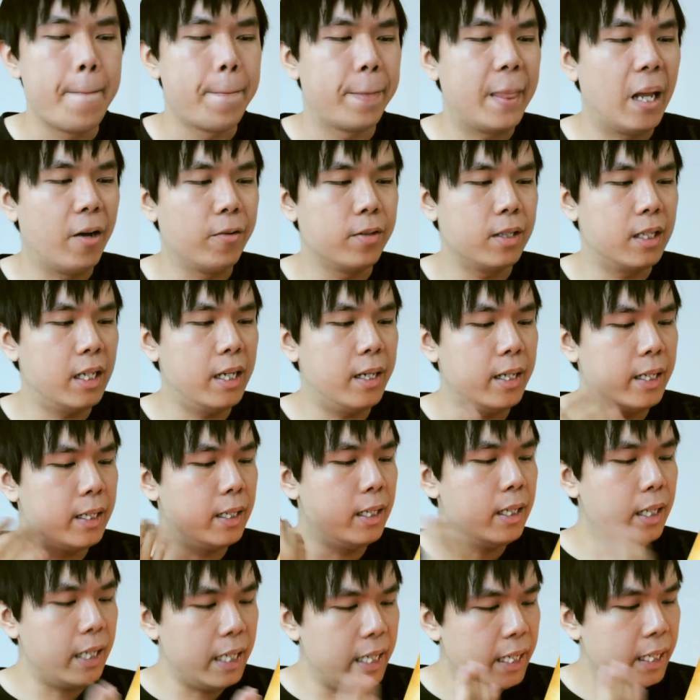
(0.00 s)
Now,
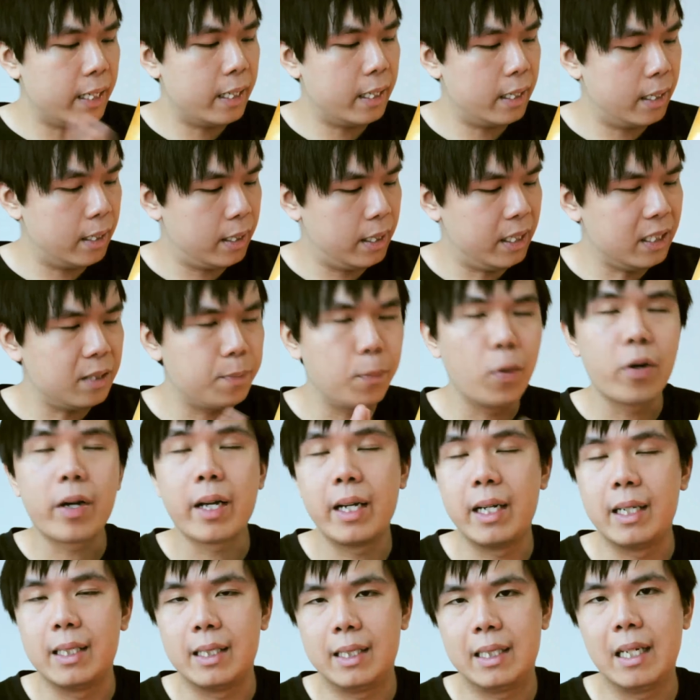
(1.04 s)
this book
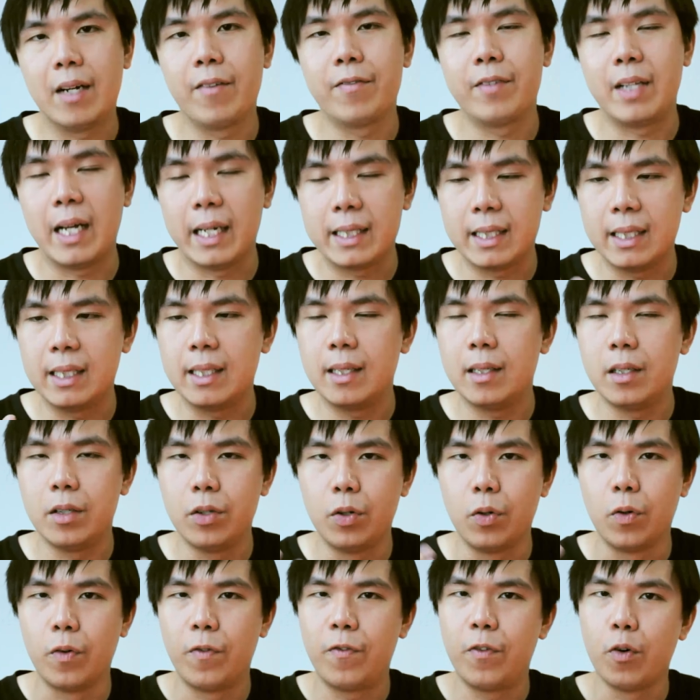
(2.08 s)
in itself doesn't, you
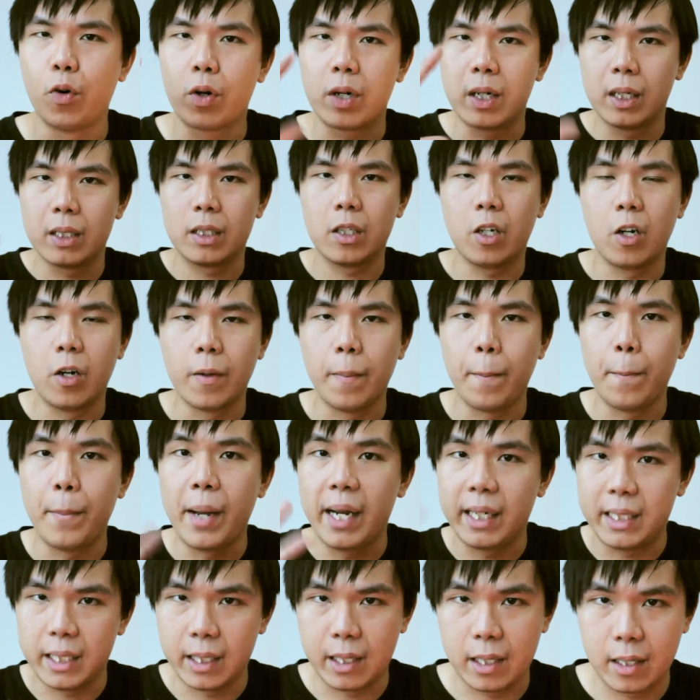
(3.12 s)
know, focus on
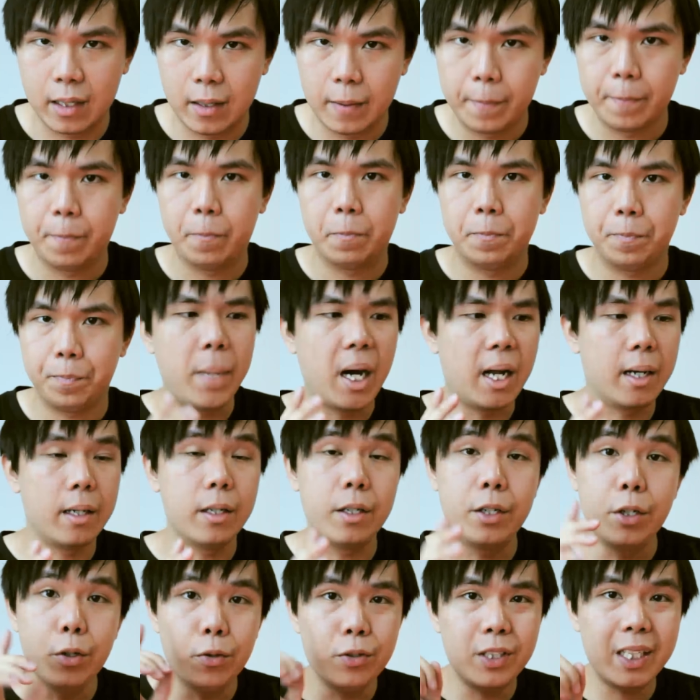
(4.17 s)
magic.
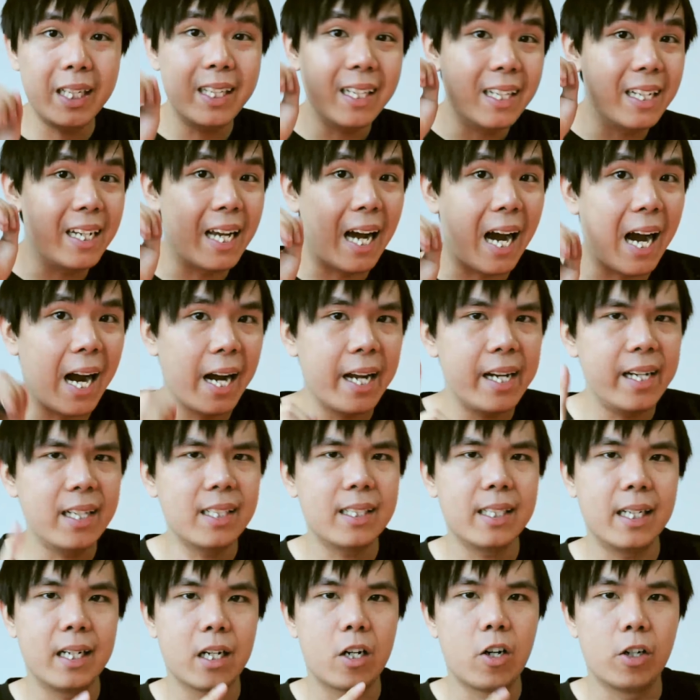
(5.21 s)
But using the
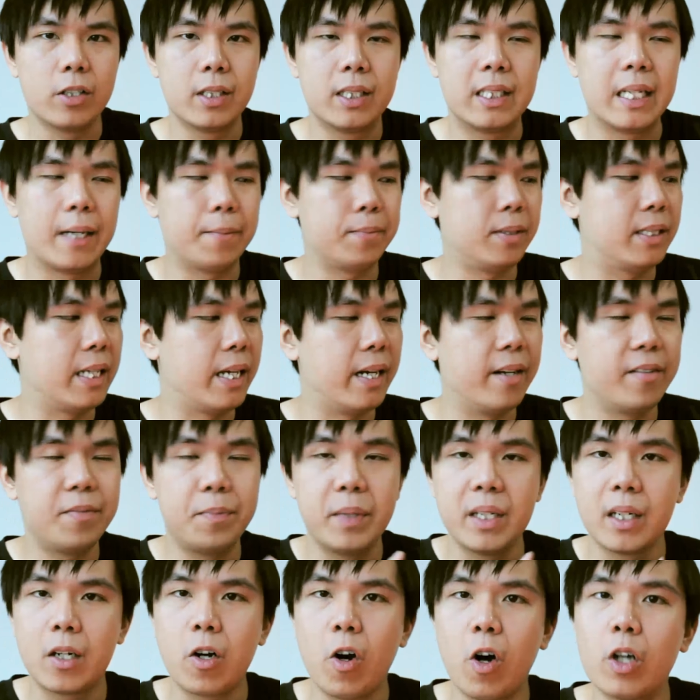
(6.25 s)
ideas and the concepts that have
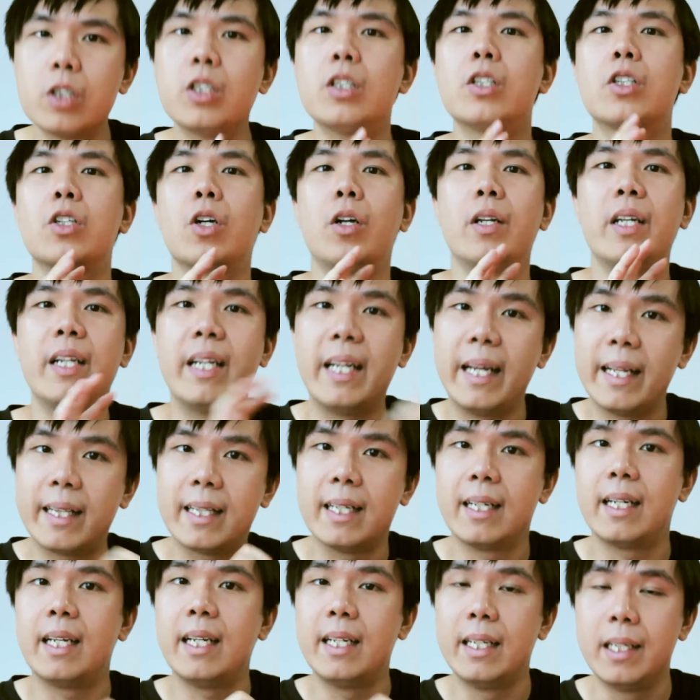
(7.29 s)
been
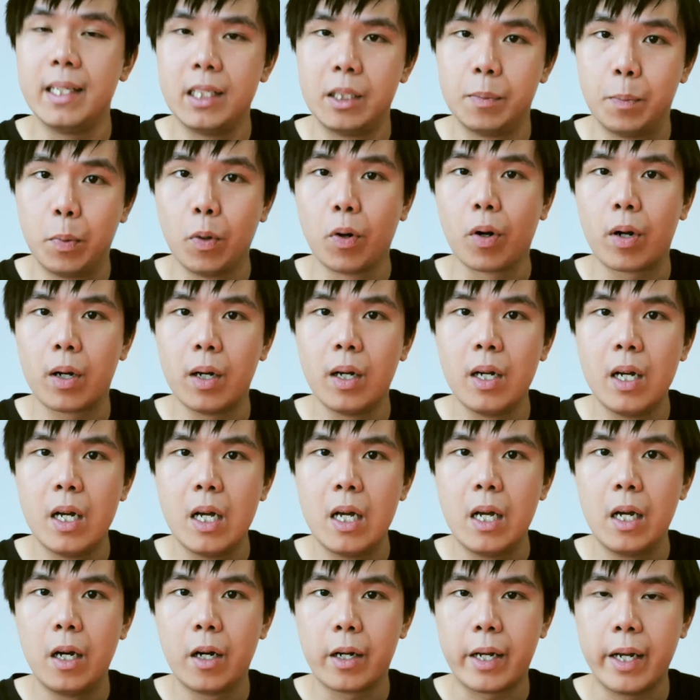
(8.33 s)
consolidated in this book.
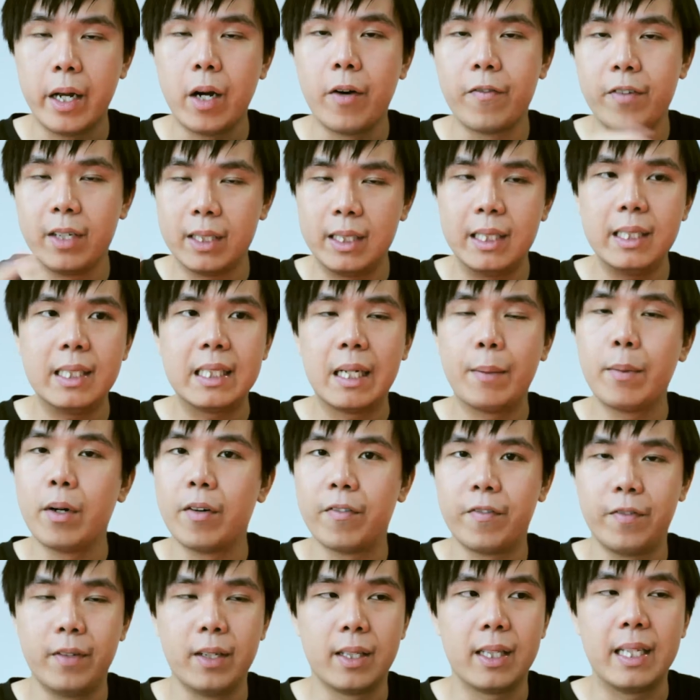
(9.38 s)
Okay, obviously some
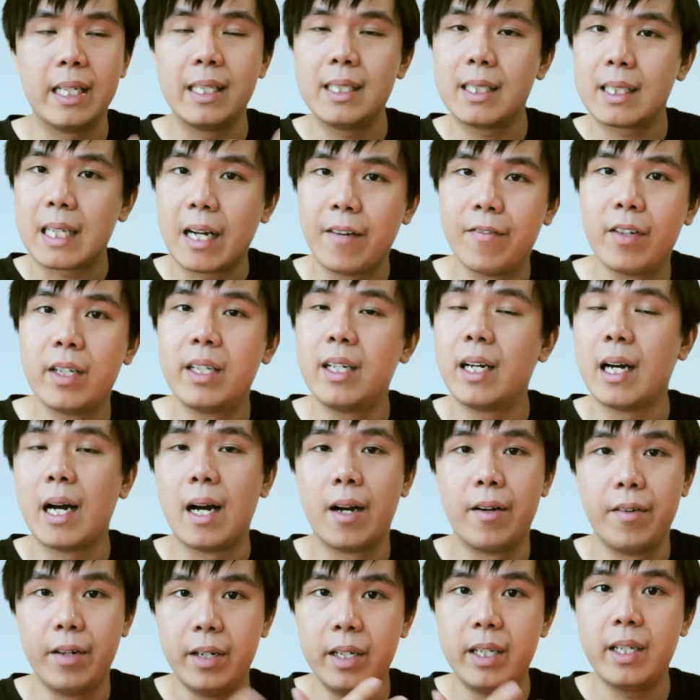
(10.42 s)
of the things covered here
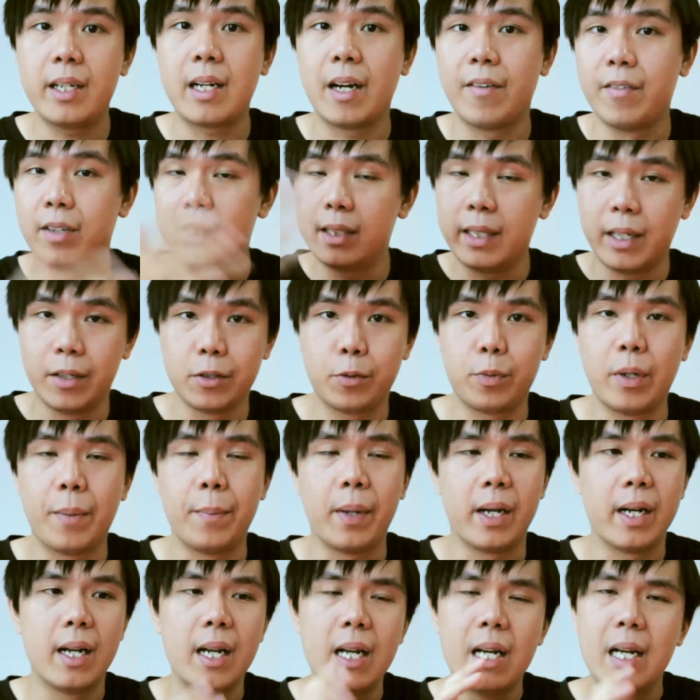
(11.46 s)
are already covered elsewhere.
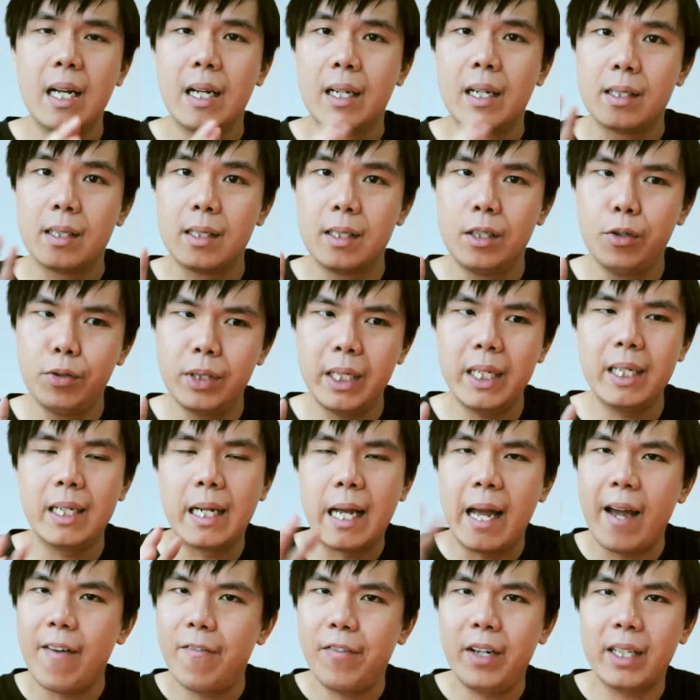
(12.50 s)
But
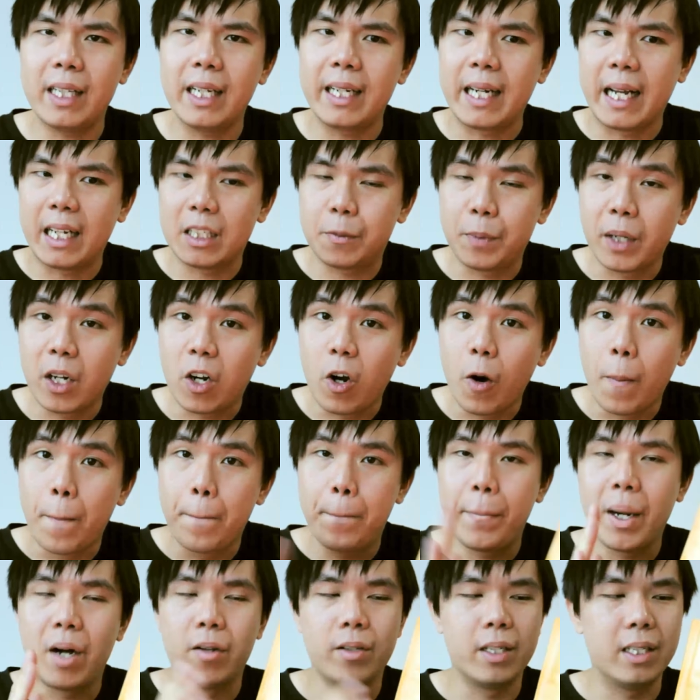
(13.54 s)
using everything that has been
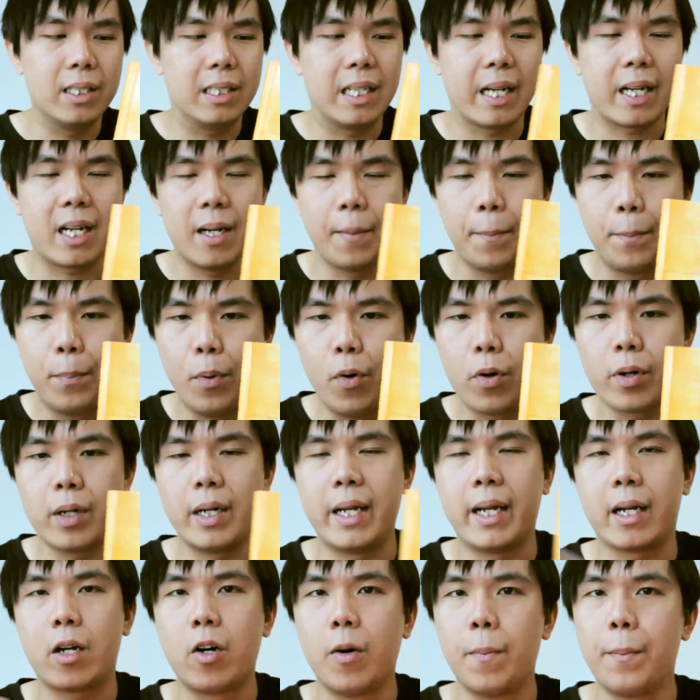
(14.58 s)
compiled, it's like a book
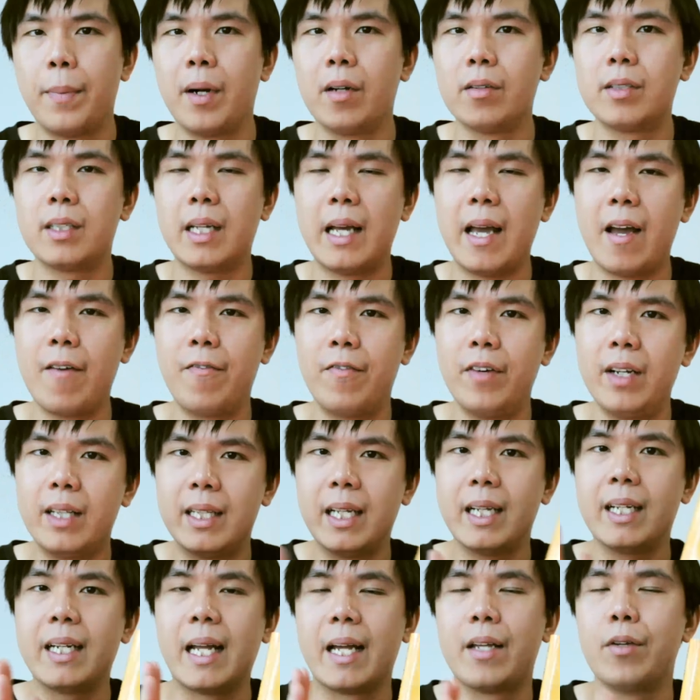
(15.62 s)
that compiles
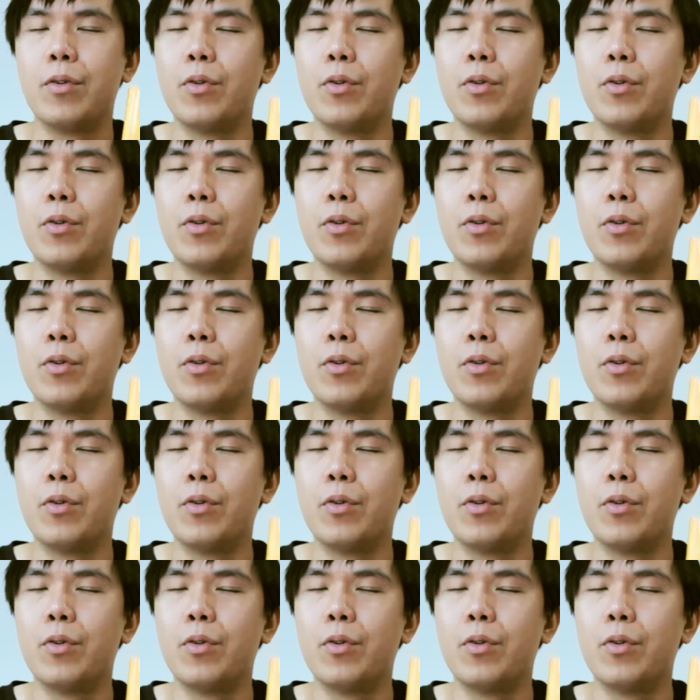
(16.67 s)
everything that